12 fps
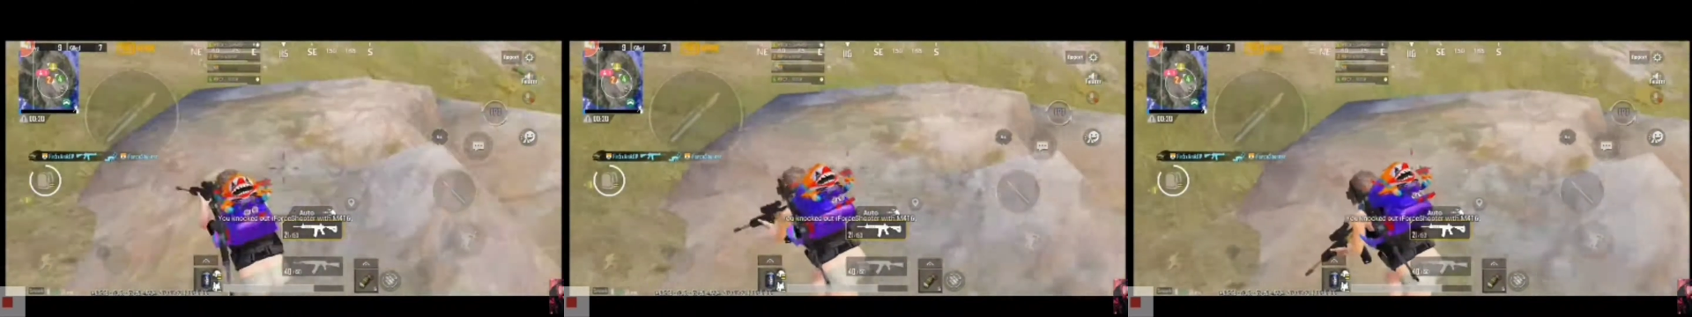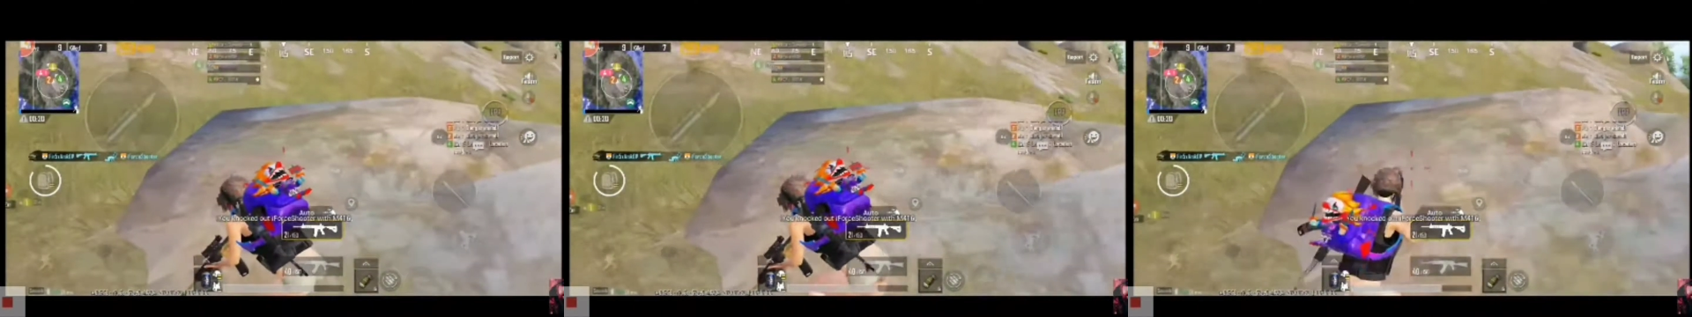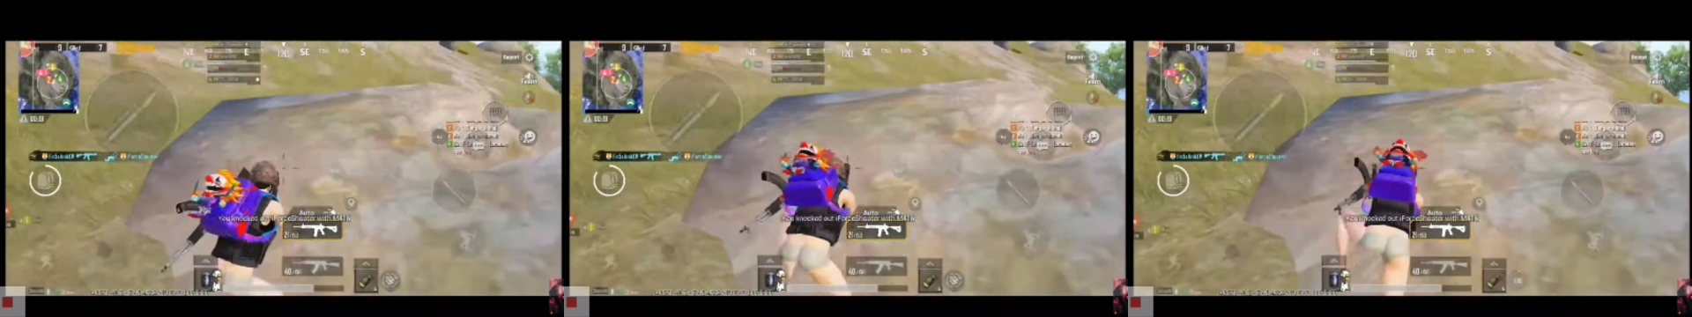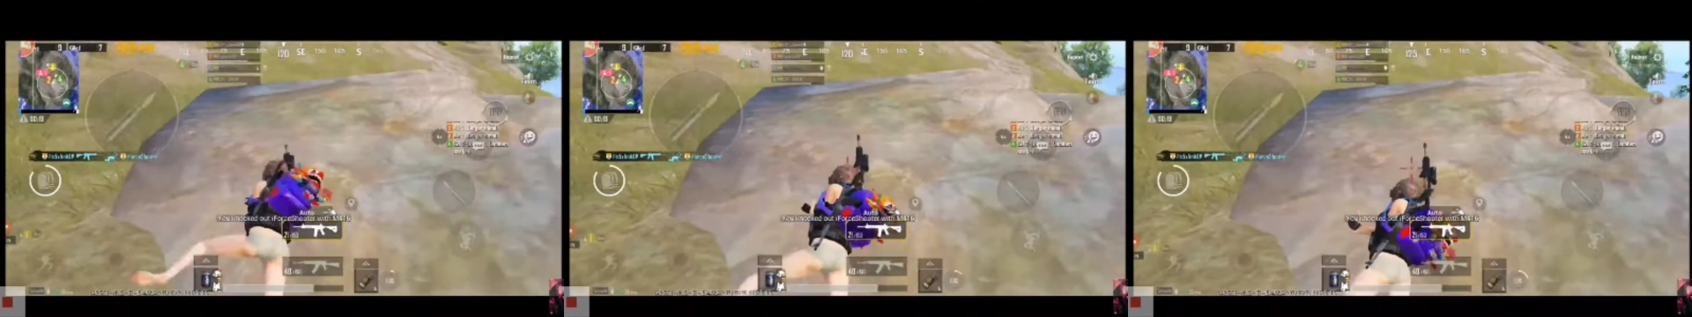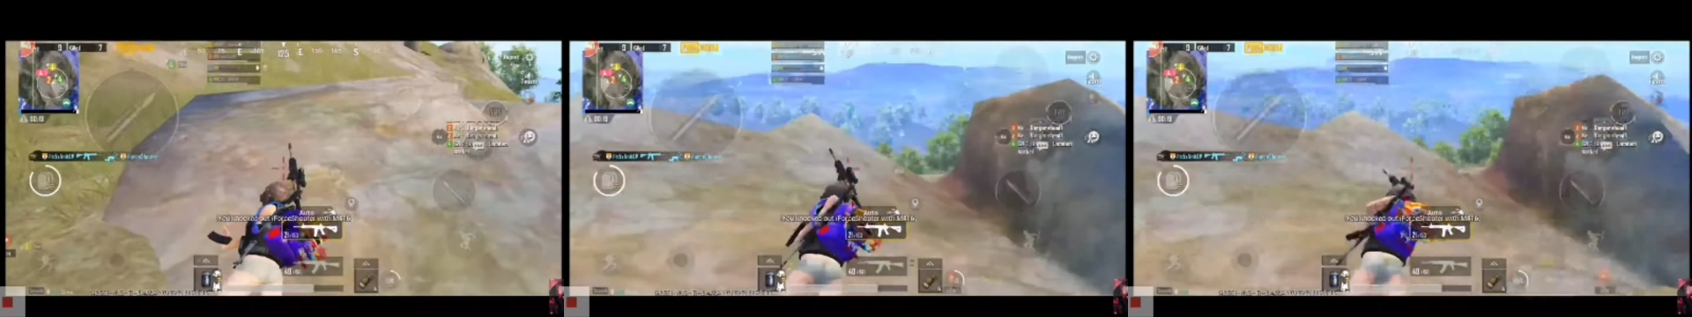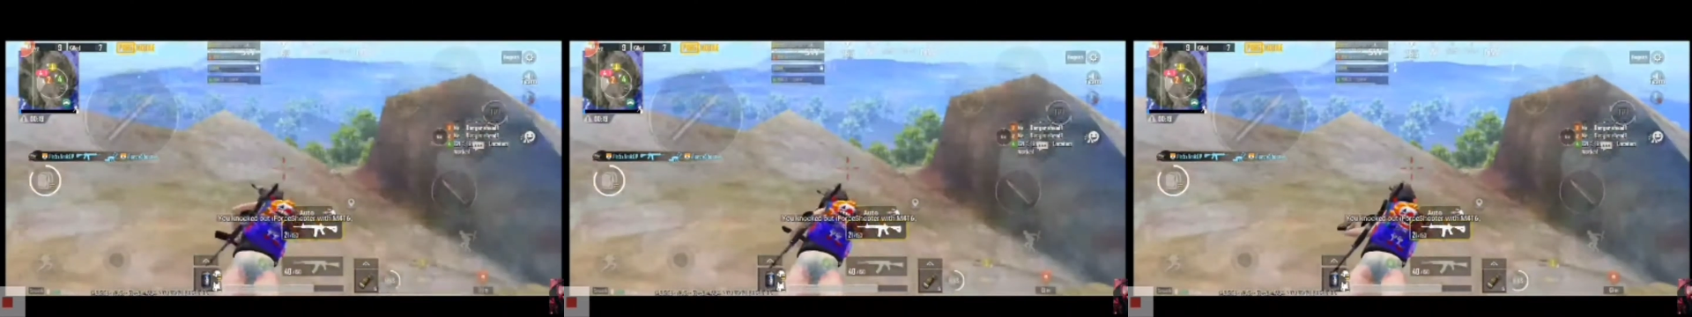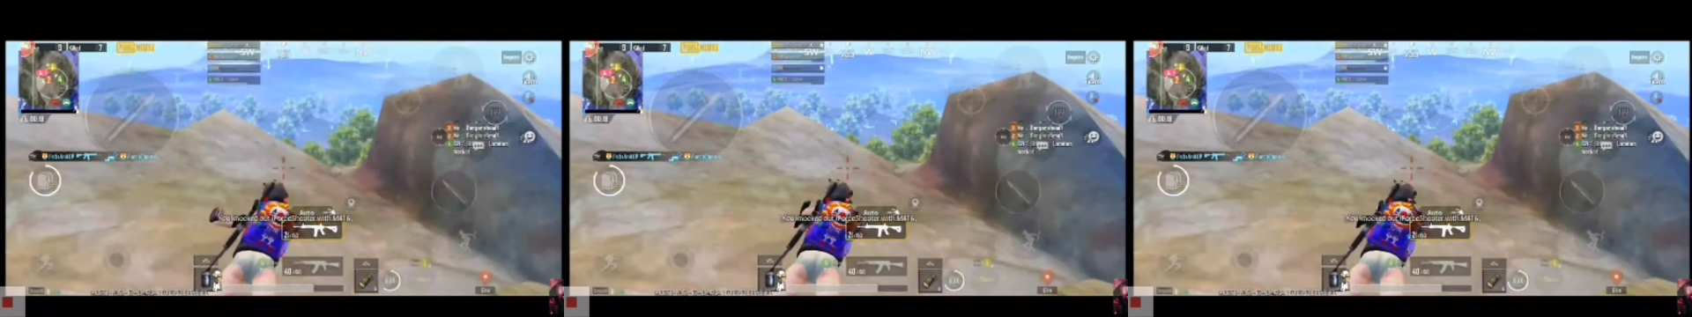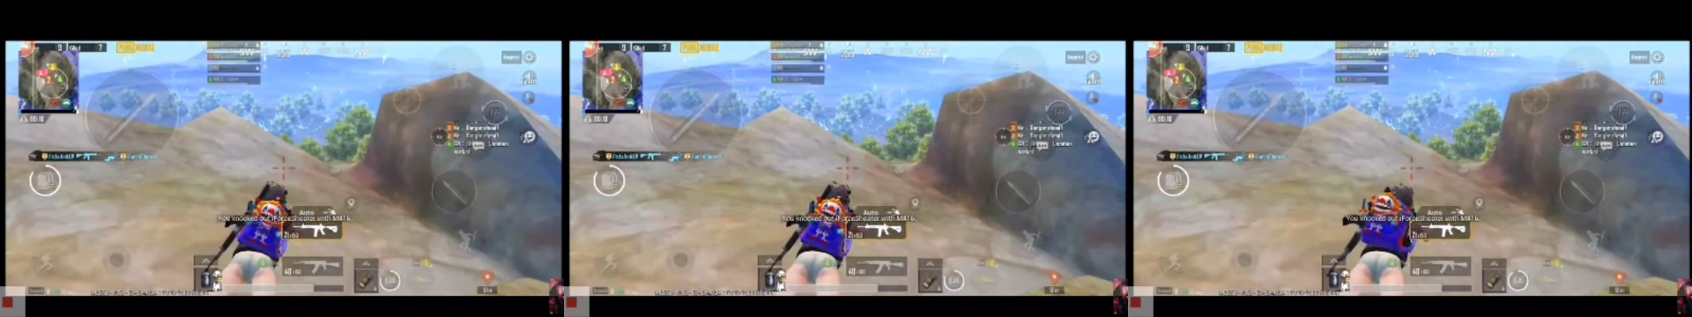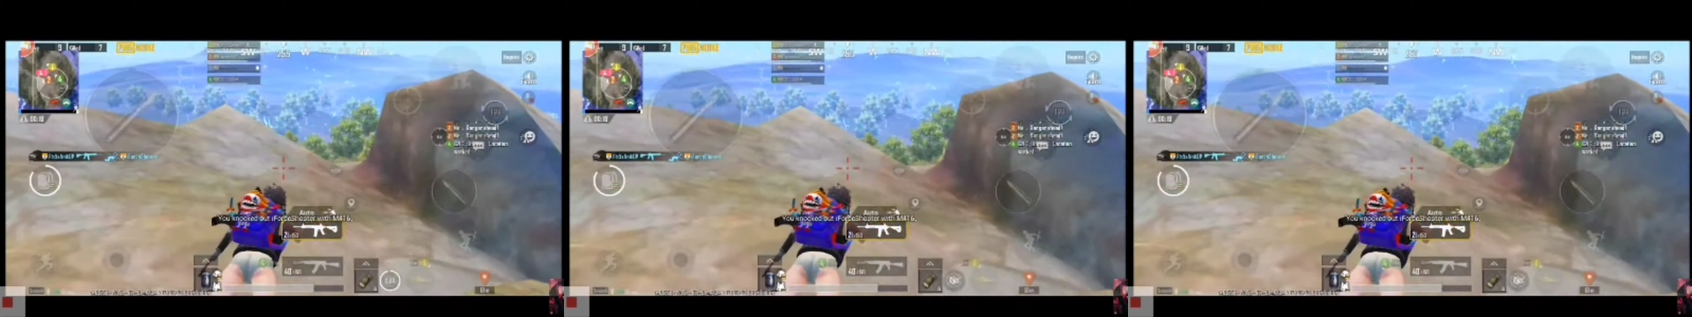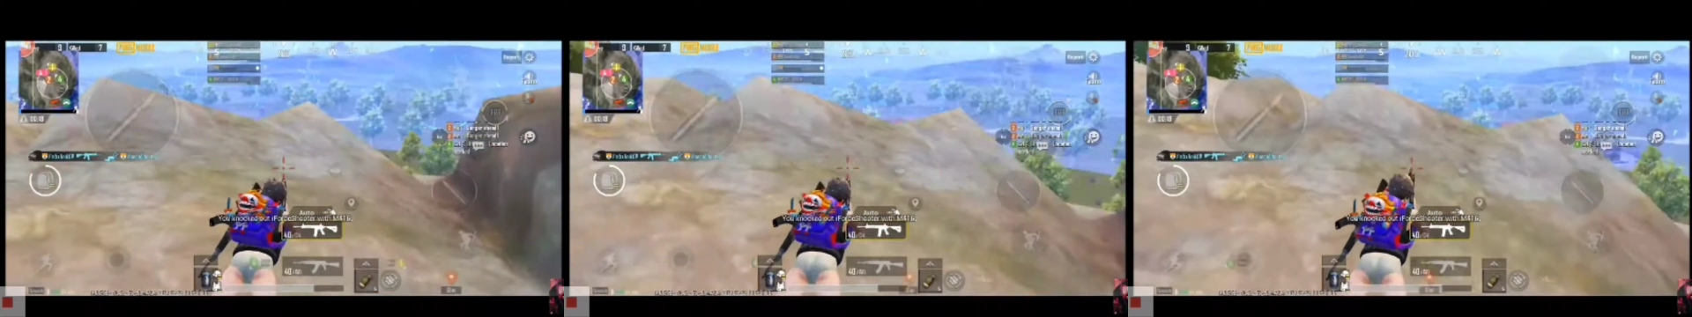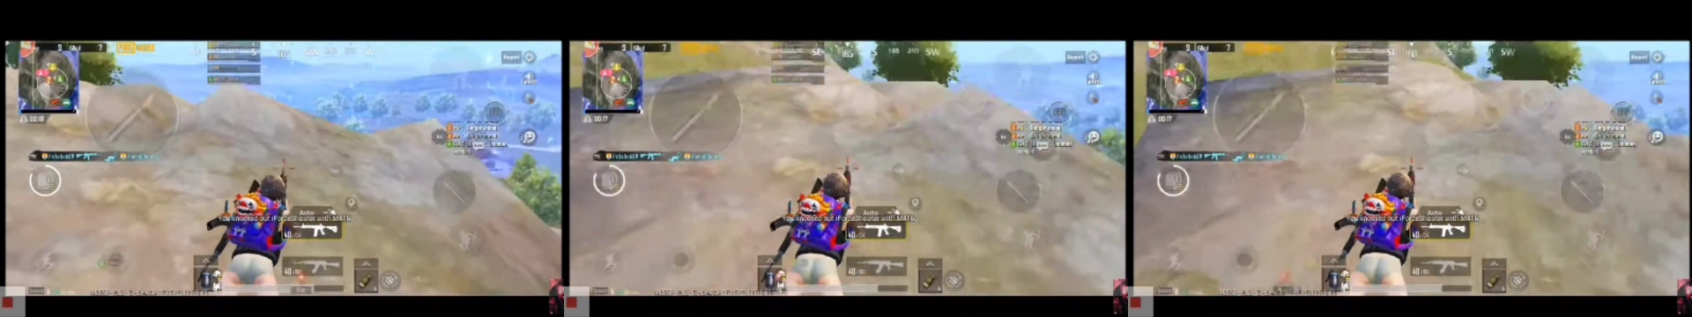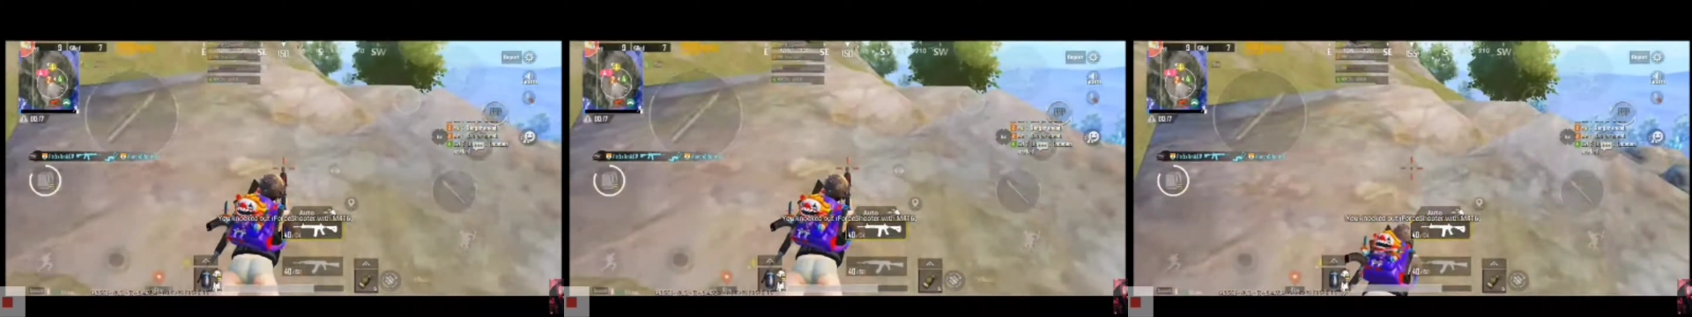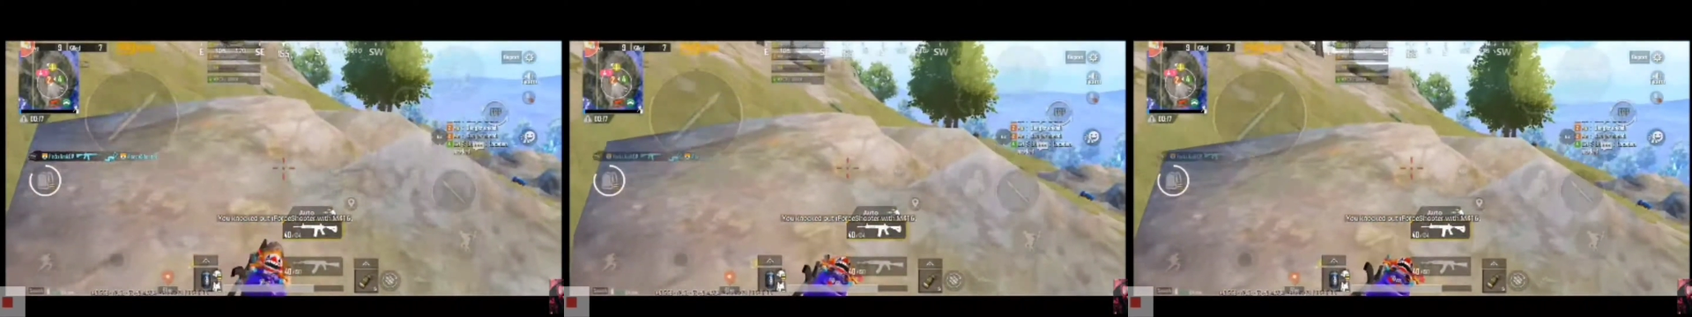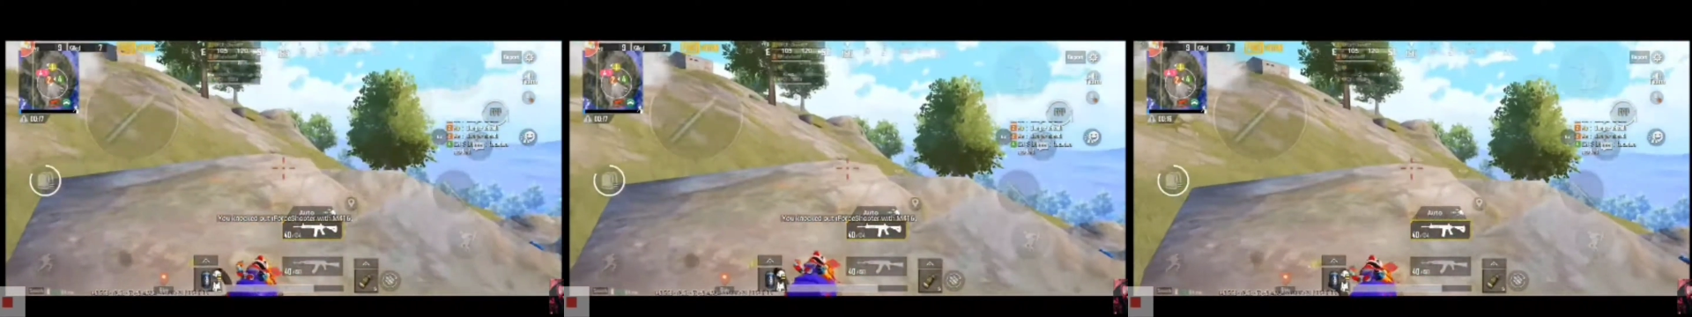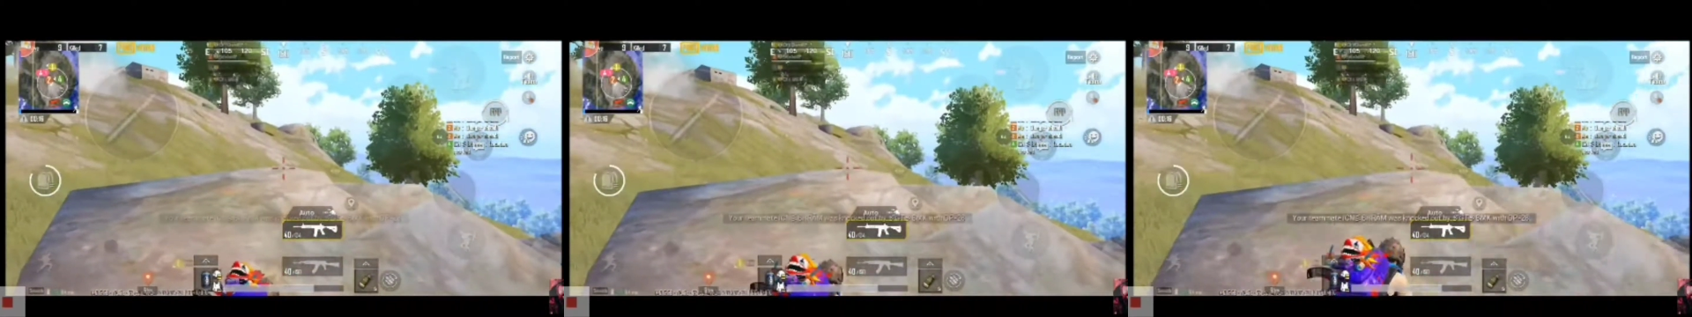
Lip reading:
No face is visible, so there are no lips to read.